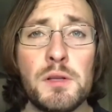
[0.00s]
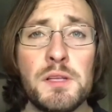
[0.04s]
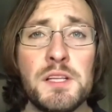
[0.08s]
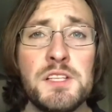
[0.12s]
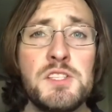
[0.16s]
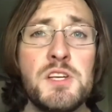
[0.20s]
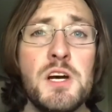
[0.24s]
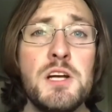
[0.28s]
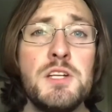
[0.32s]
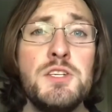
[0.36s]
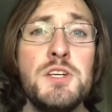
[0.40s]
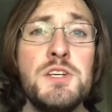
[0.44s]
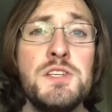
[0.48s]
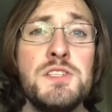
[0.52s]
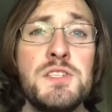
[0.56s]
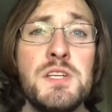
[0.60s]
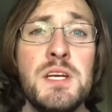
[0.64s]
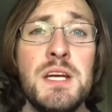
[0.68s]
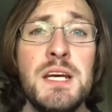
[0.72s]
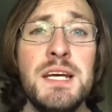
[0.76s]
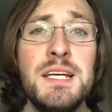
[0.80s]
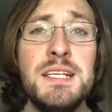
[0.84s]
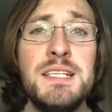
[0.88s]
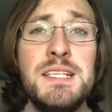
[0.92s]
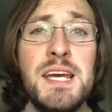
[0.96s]
It's not just
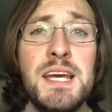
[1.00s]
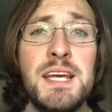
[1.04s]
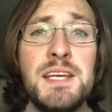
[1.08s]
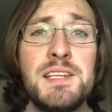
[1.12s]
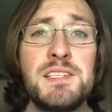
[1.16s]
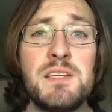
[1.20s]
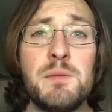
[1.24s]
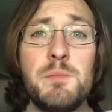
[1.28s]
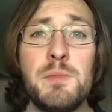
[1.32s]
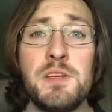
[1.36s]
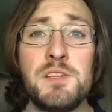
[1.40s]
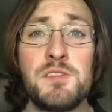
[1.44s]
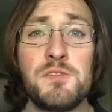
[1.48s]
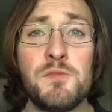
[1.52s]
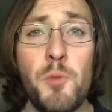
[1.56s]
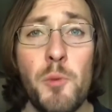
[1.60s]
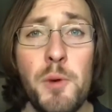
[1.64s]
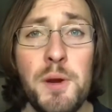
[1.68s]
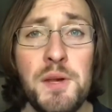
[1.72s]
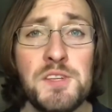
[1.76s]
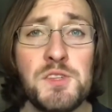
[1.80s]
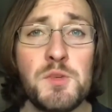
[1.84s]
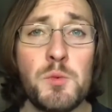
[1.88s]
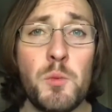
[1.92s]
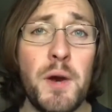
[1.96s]
taking somebody's
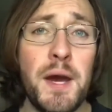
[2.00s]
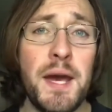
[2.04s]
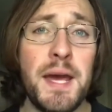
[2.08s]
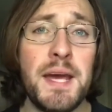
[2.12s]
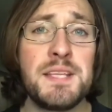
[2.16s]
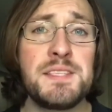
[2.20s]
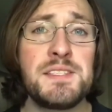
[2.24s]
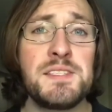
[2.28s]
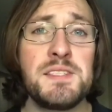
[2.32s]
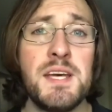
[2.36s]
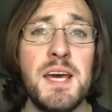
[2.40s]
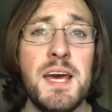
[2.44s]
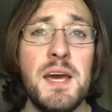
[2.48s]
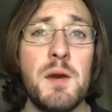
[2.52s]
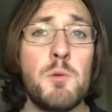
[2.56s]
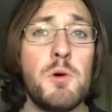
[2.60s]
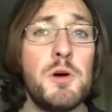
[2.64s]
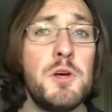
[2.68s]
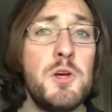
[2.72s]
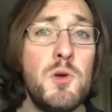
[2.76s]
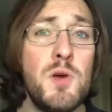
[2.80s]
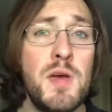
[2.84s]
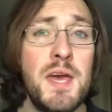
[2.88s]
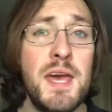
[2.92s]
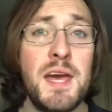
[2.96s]
voice away, it's saying, well,
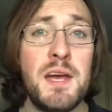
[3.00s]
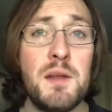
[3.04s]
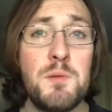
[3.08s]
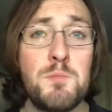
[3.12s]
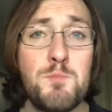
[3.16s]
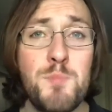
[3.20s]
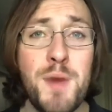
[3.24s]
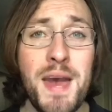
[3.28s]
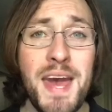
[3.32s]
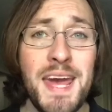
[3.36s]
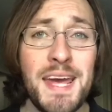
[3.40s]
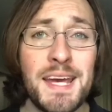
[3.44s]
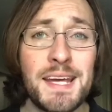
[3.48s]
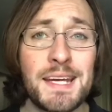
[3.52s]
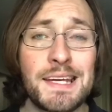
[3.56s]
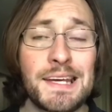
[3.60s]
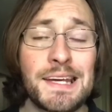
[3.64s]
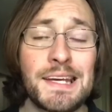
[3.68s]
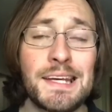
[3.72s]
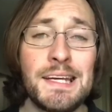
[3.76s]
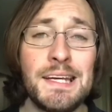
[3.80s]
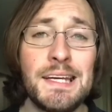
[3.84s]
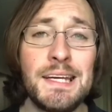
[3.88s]
you can't bank,